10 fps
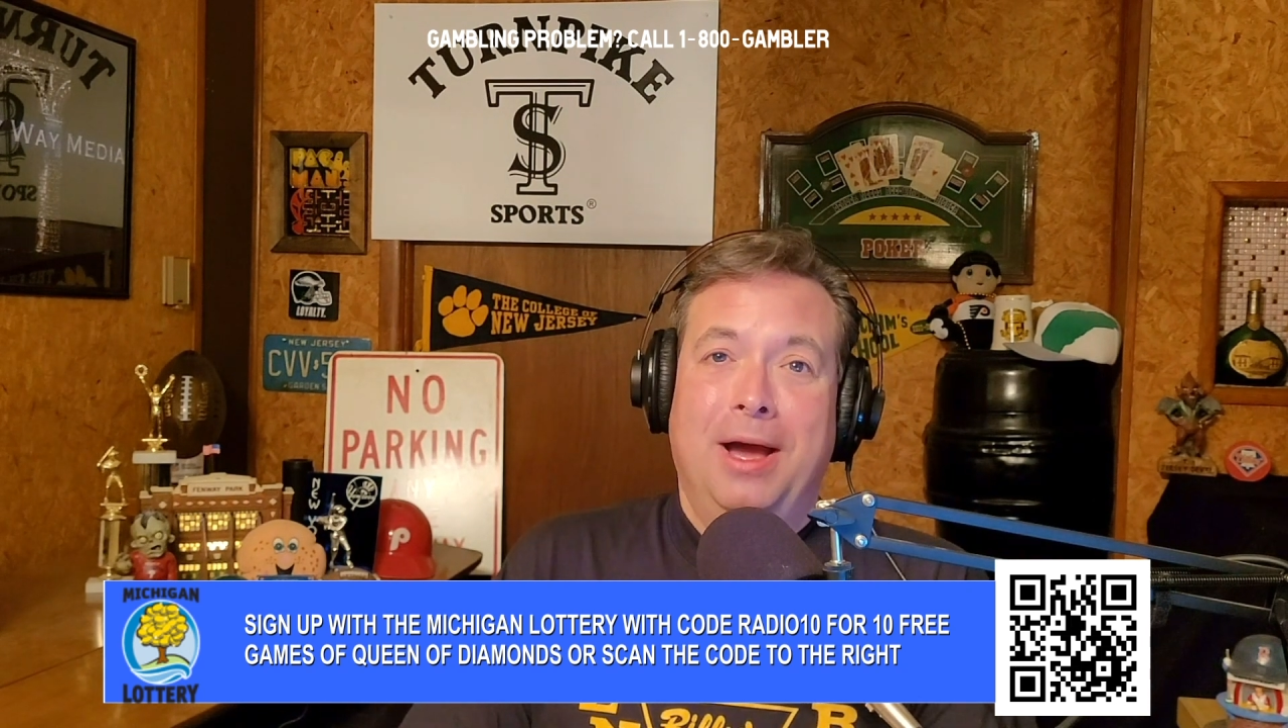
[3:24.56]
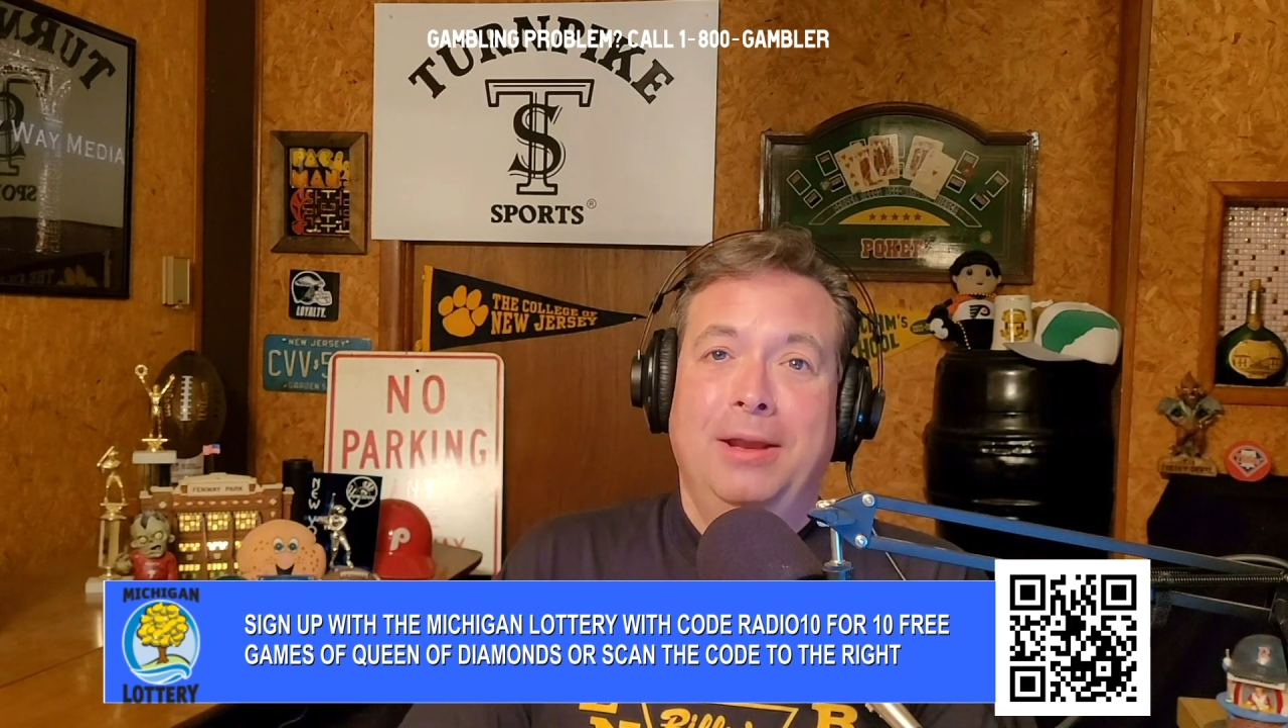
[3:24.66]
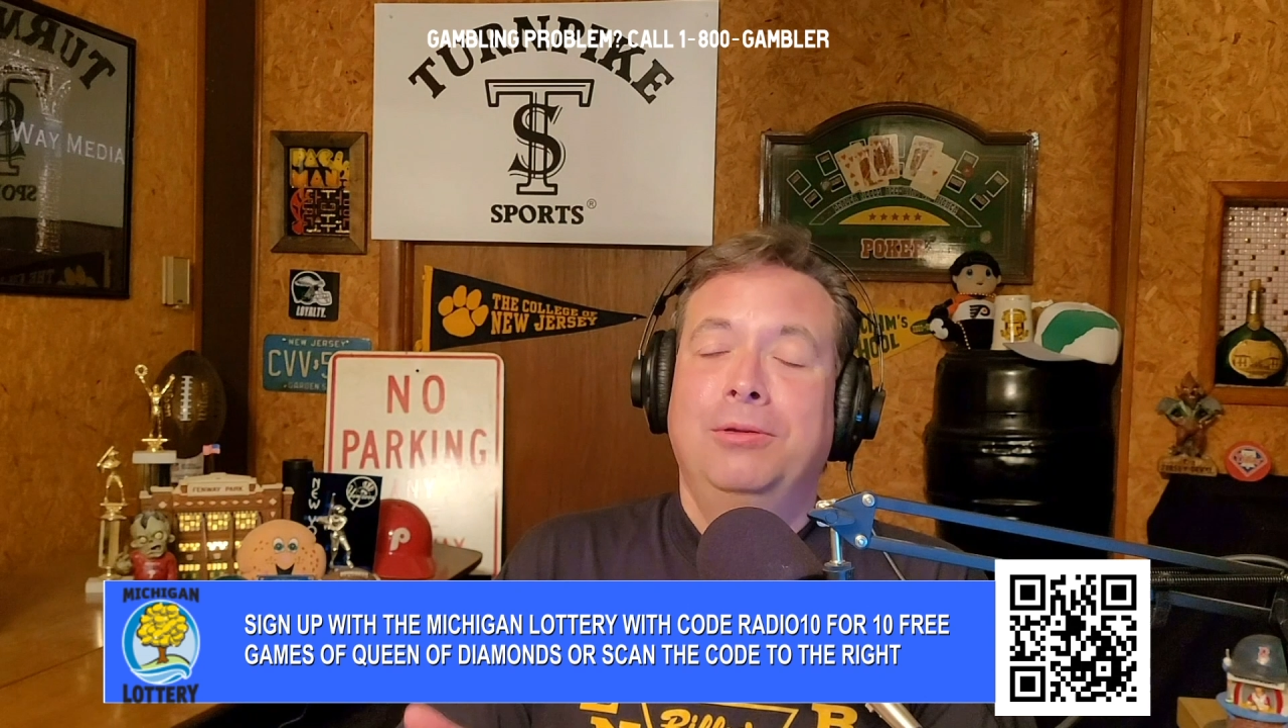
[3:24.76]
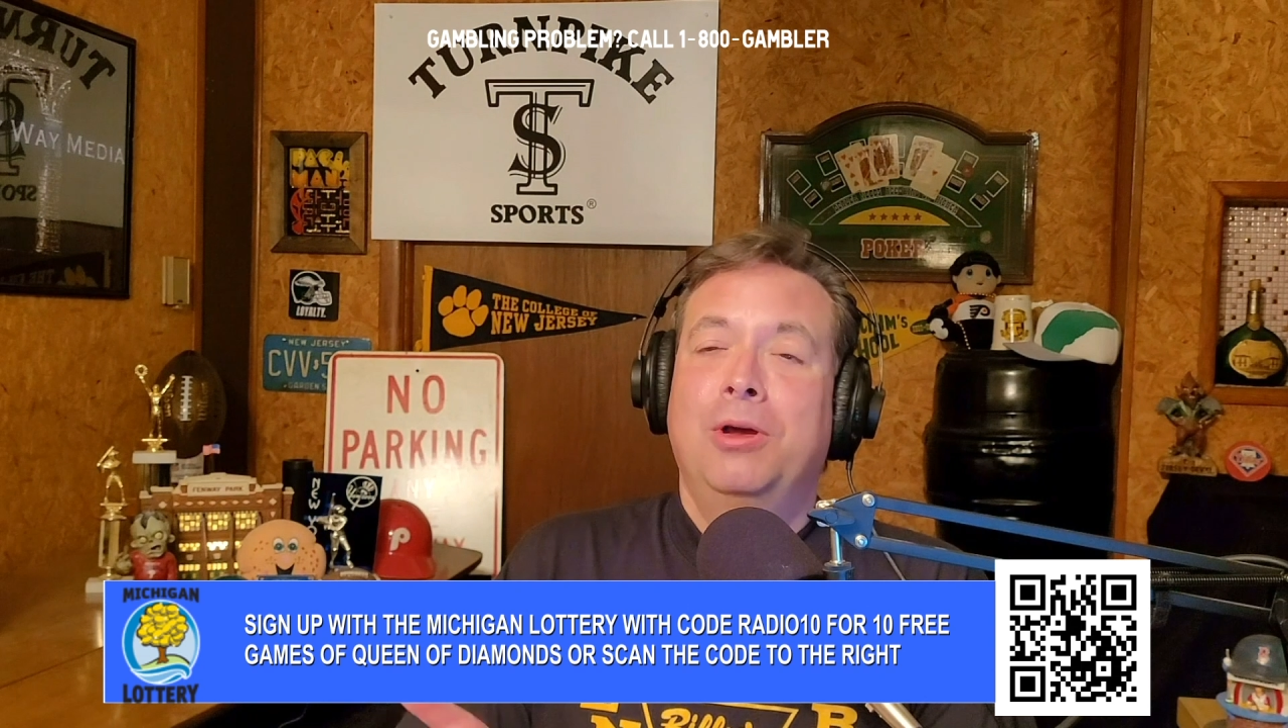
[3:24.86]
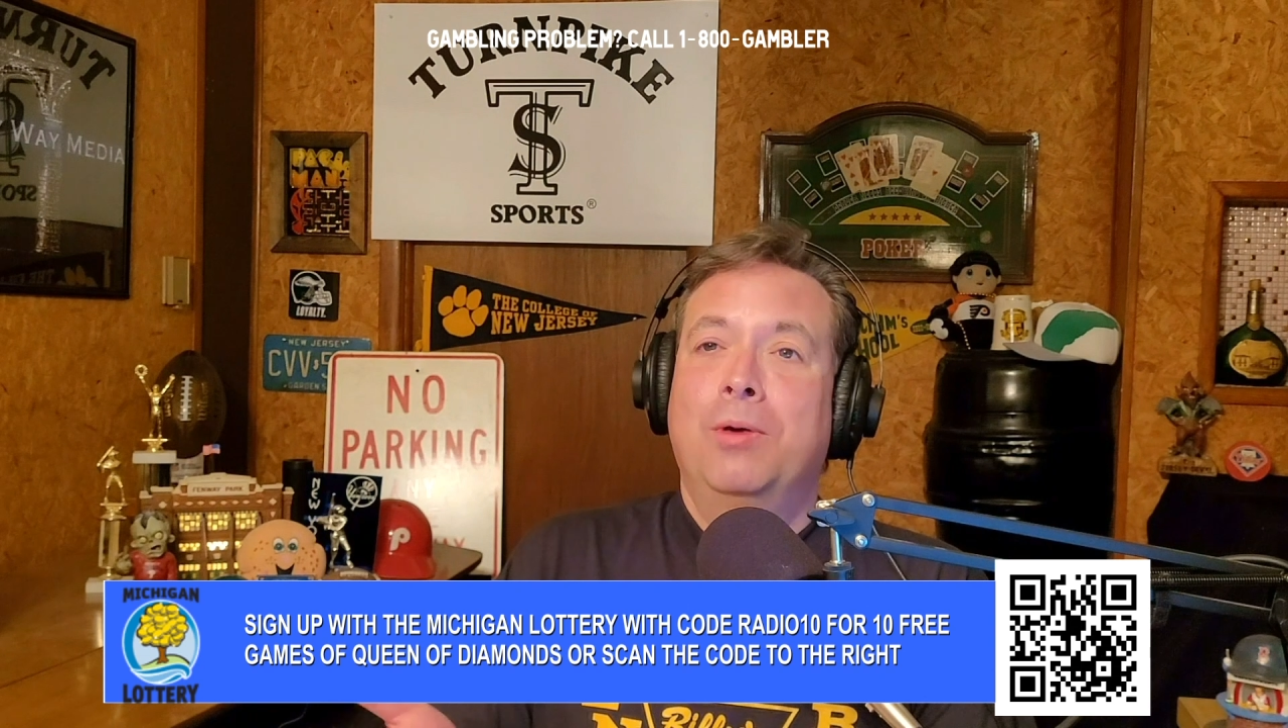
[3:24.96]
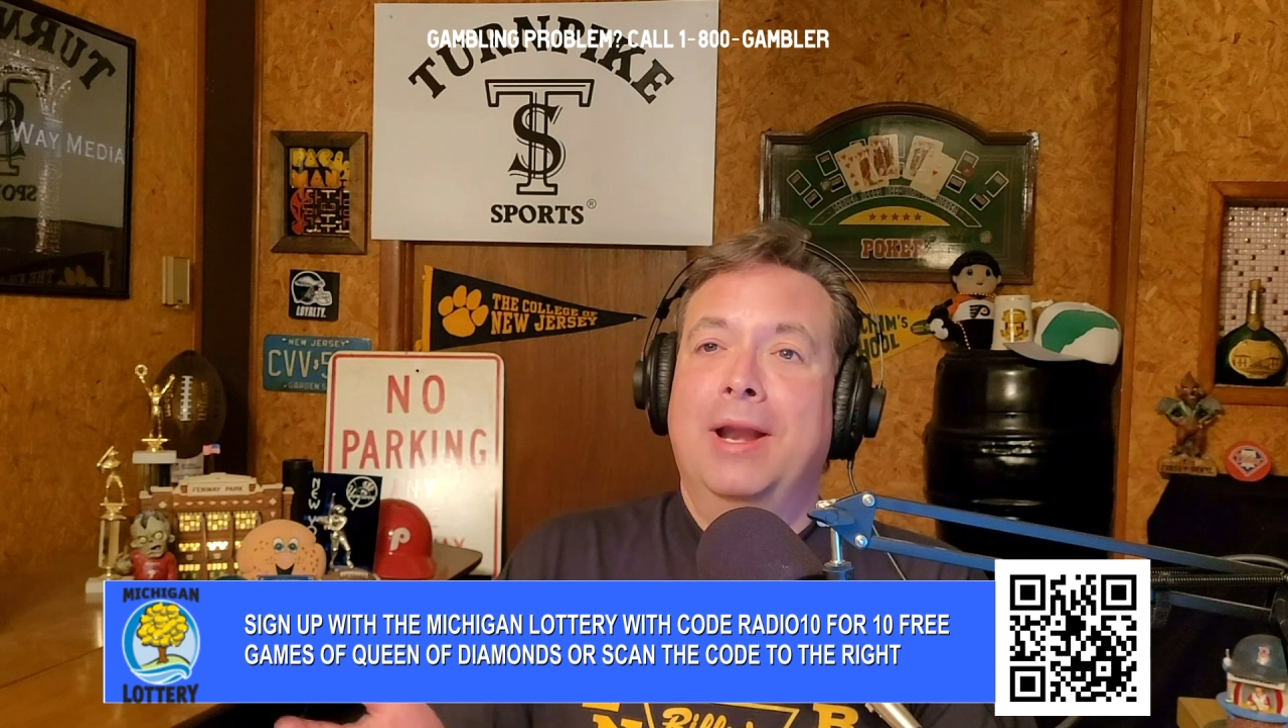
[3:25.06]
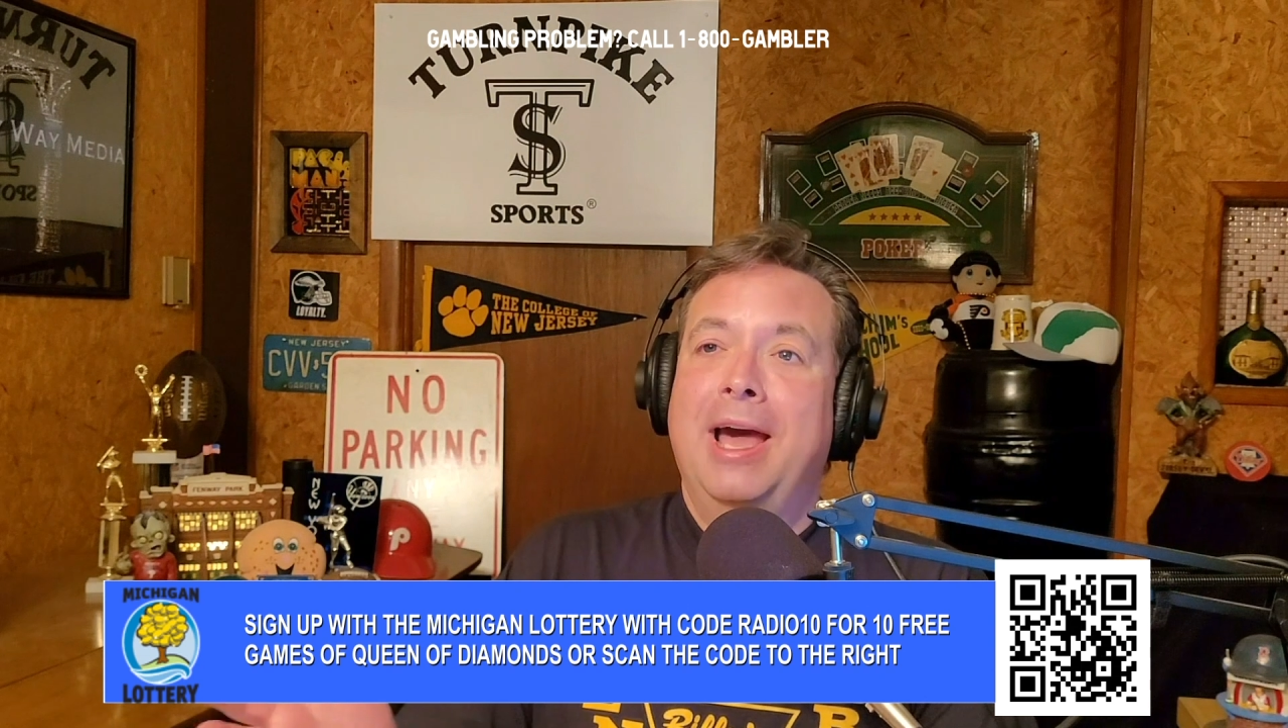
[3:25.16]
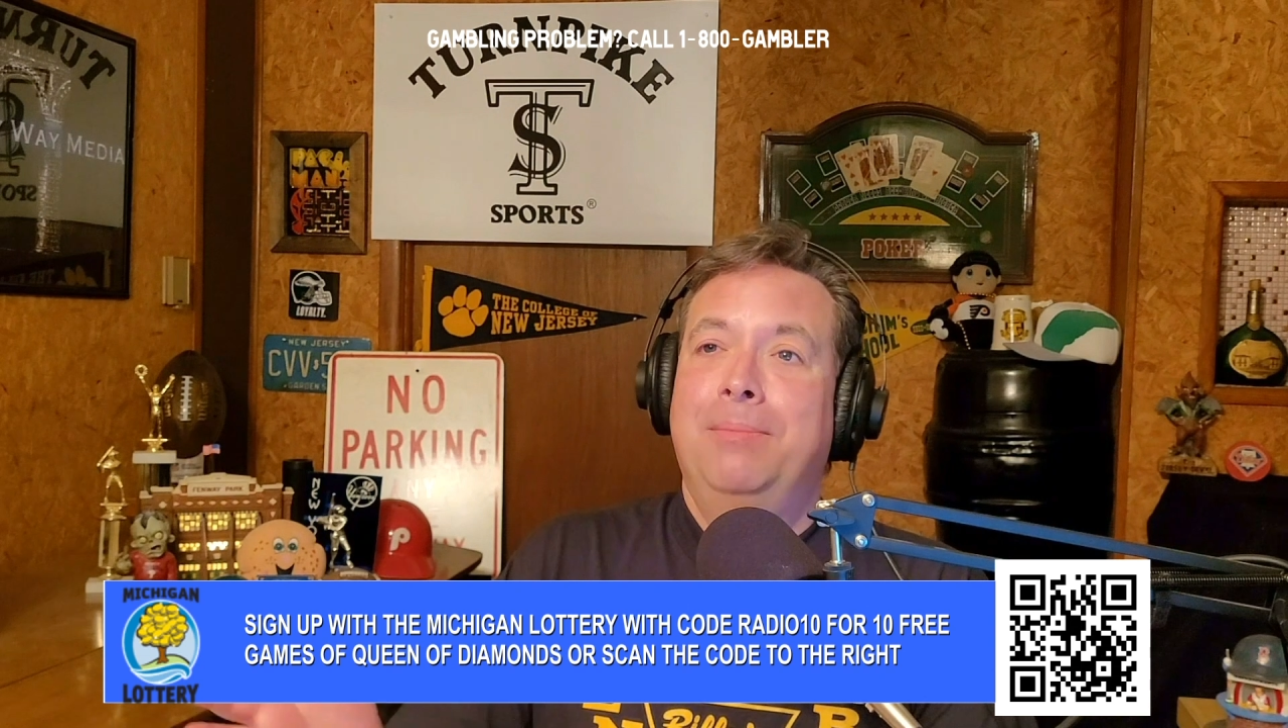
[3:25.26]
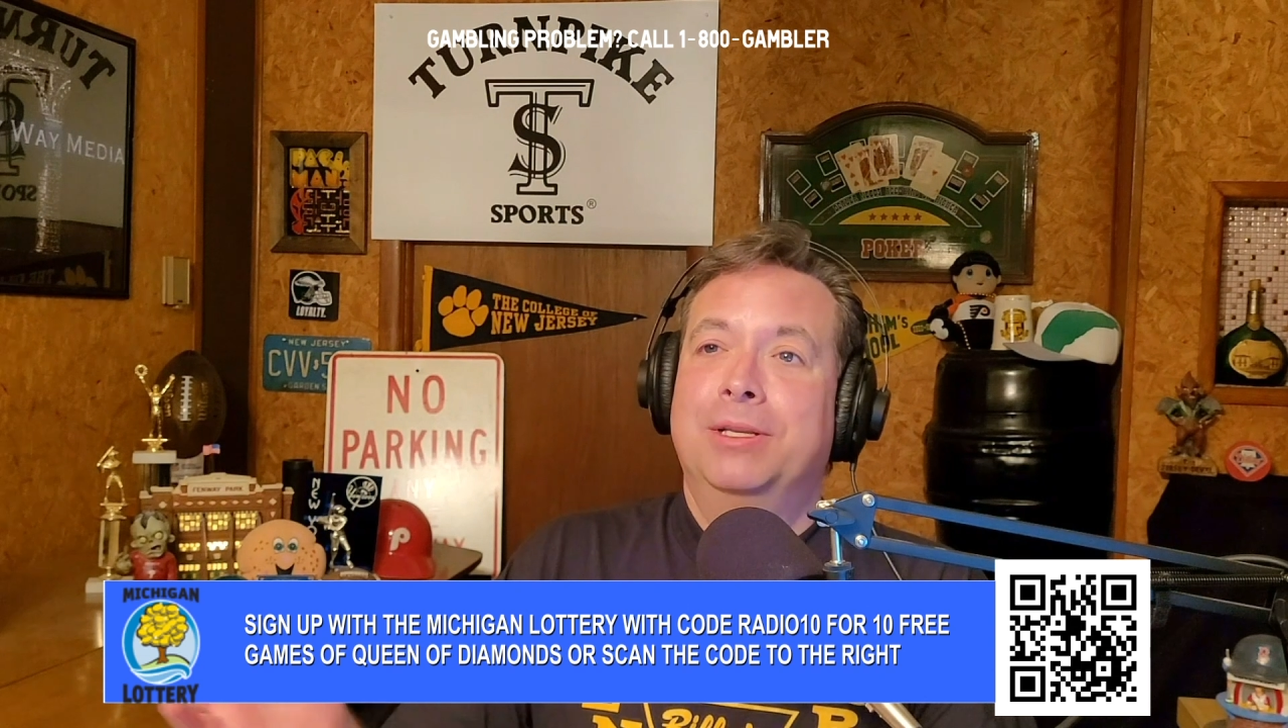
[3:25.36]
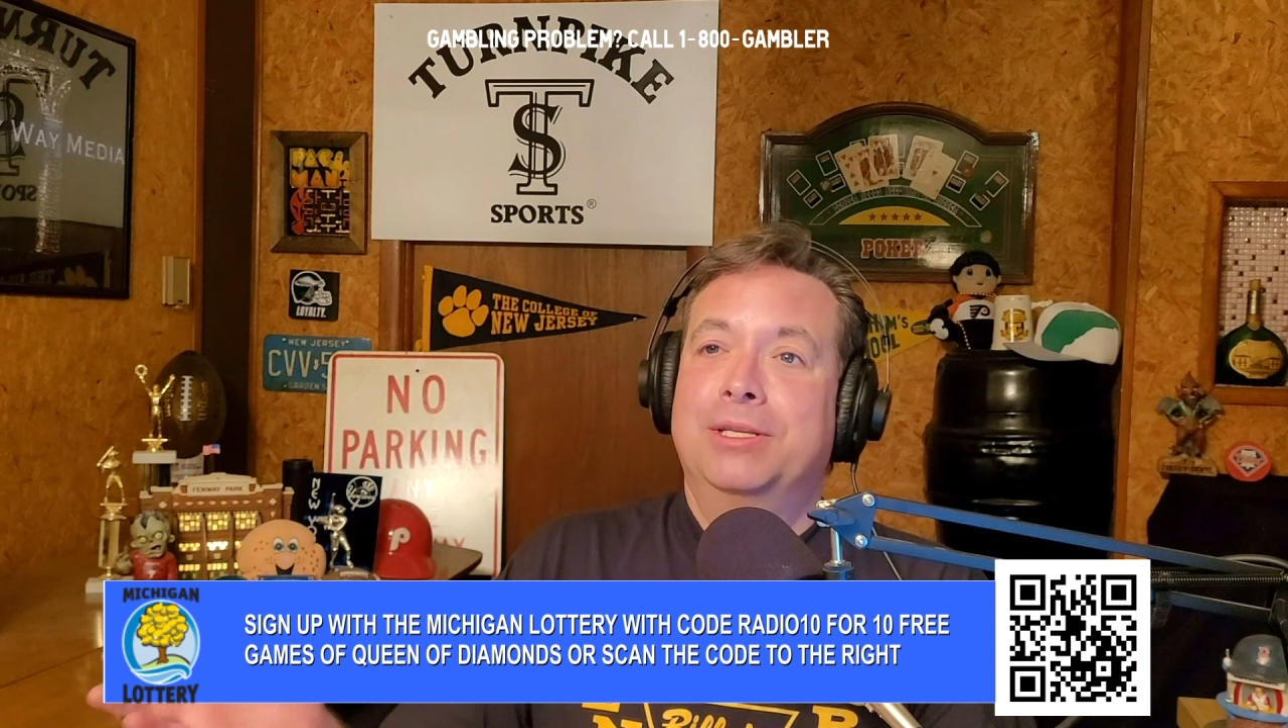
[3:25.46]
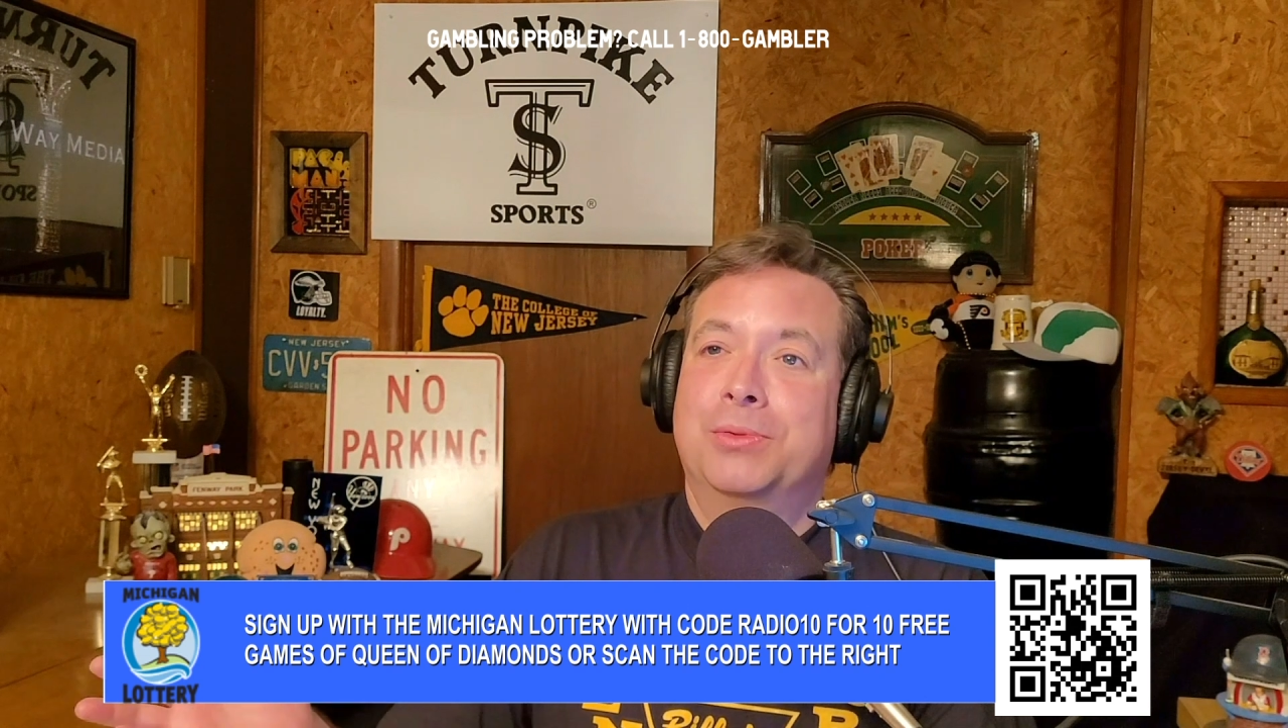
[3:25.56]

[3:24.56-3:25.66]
I don't know what happens